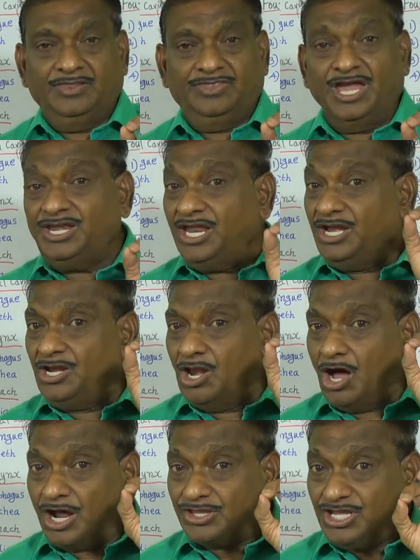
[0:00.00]
Then in
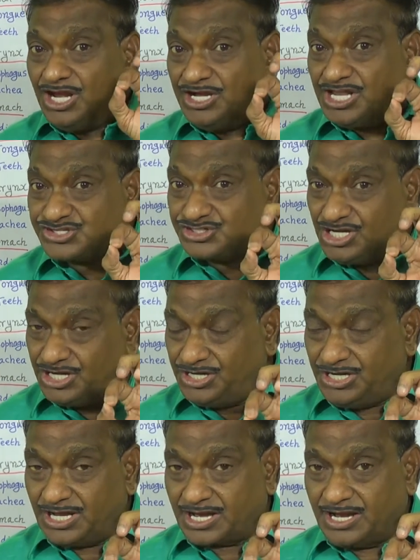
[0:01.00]
large
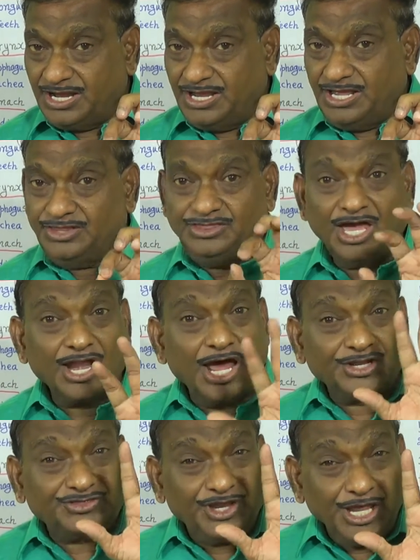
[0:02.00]
intestine there
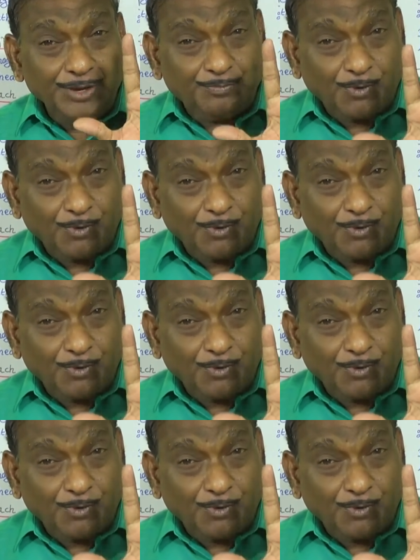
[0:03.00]
are 3